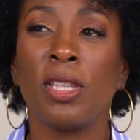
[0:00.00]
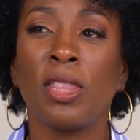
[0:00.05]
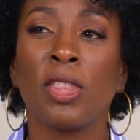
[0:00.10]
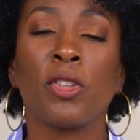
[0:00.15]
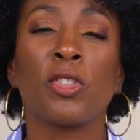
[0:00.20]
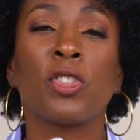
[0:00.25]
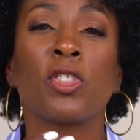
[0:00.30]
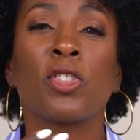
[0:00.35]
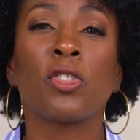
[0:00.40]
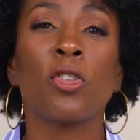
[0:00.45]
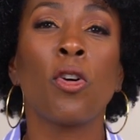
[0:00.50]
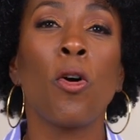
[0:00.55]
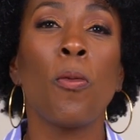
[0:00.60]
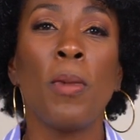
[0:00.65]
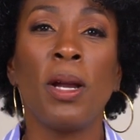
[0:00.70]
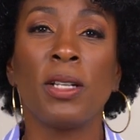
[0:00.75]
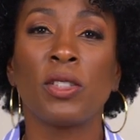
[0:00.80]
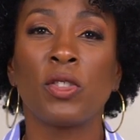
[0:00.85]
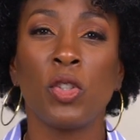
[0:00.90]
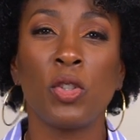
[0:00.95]
There's so
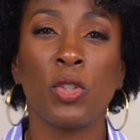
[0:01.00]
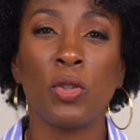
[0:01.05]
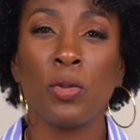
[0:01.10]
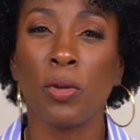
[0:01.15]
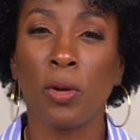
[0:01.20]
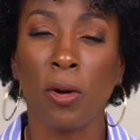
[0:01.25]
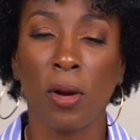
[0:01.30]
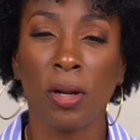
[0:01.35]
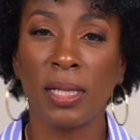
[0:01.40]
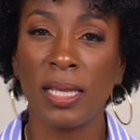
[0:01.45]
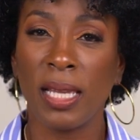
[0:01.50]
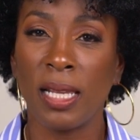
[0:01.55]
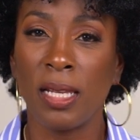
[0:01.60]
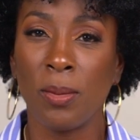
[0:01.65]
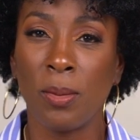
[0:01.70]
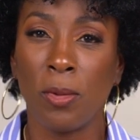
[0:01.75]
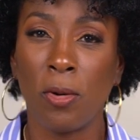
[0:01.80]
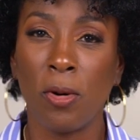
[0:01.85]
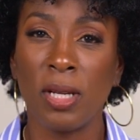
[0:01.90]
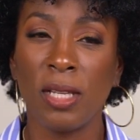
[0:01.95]
much to do early in
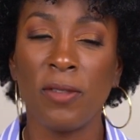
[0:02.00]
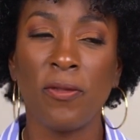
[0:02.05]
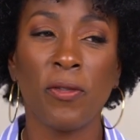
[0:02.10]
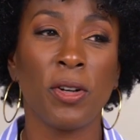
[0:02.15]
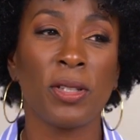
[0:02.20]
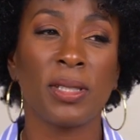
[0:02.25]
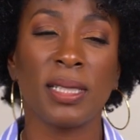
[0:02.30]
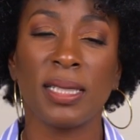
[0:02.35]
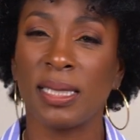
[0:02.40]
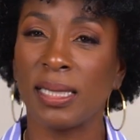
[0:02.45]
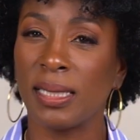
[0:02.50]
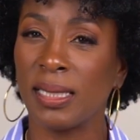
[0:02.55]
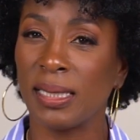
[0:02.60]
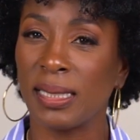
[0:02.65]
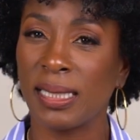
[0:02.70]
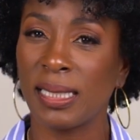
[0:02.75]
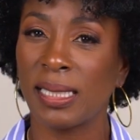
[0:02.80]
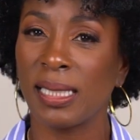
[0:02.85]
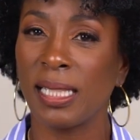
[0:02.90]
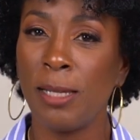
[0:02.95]
the morning versus
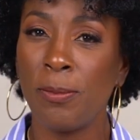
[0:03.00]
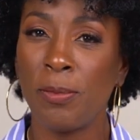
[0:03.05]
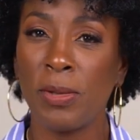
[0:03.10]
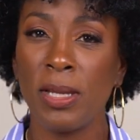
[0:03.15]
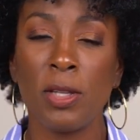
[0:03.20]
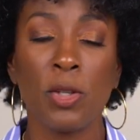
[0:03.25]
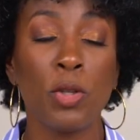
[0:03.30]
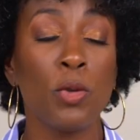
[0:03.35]
sleeping.